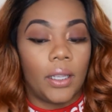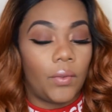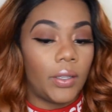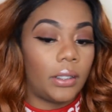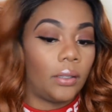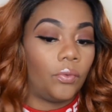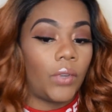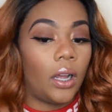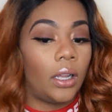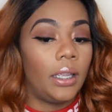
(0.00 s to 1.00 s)
give it some
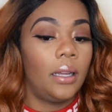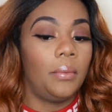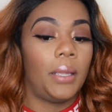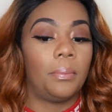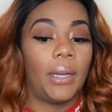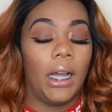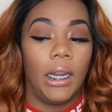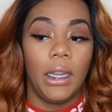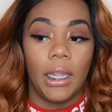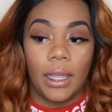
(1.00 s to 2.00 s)
volume and body,